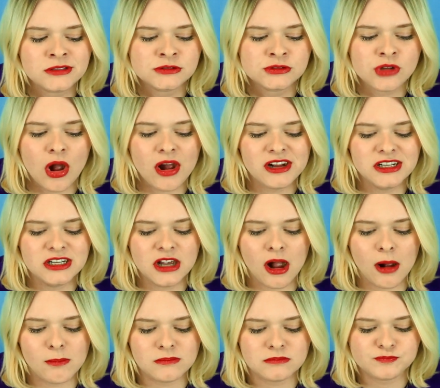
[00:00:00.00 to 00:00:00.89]
He
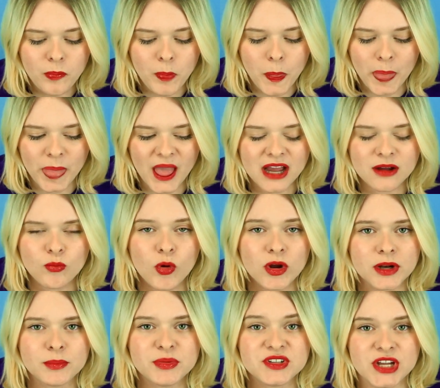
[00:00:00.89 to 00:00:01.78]
wanted
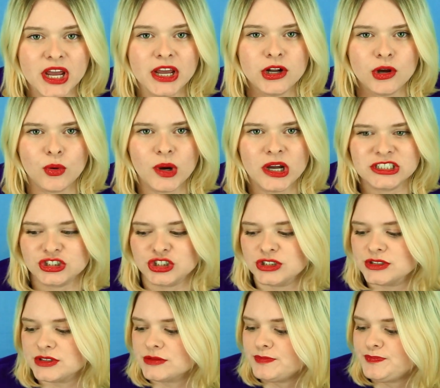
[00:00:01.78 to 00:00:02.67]
potato wedges,
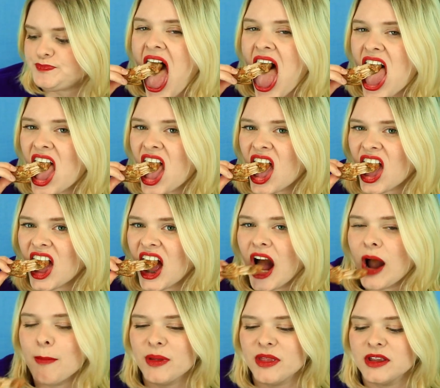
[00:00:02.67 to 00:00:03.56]

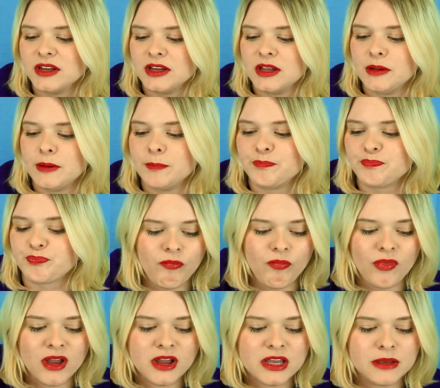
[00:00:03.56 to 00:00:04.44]
but then
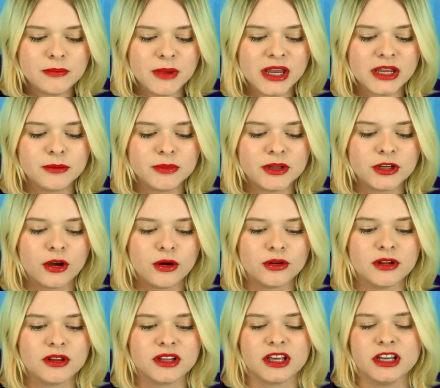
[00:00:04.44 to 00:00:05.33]
he made me go to
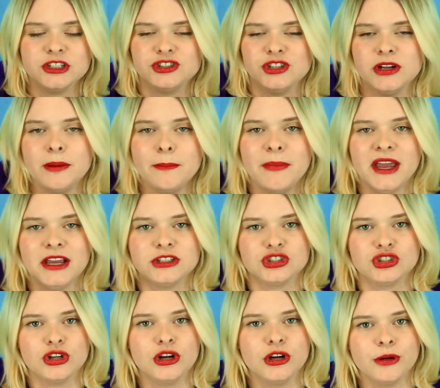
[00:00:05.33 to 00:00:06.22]
the kitchen and make
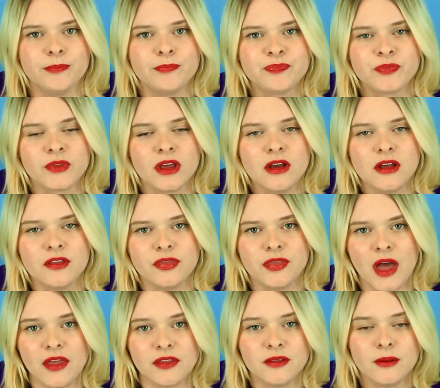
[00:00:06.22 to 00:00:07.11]
sure
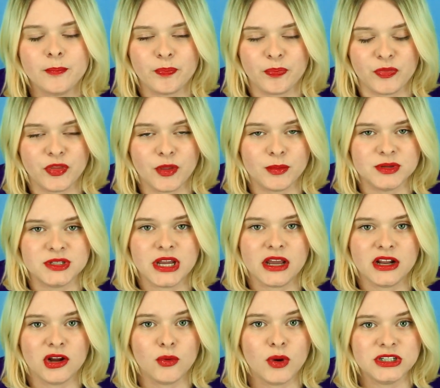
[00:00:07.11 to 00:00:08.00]
that the potato
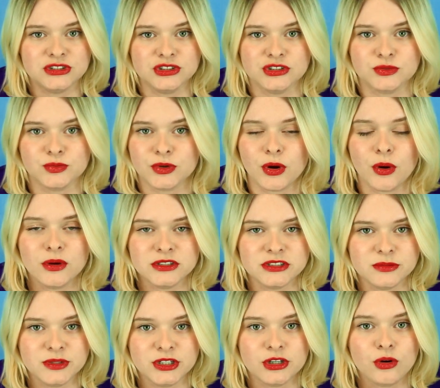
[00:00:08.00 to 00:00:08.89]
wedges were going to
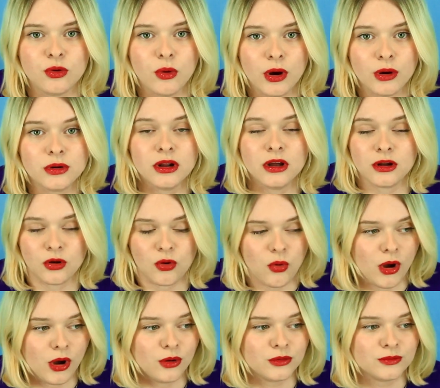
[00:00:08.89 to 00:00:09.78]
be quote unquote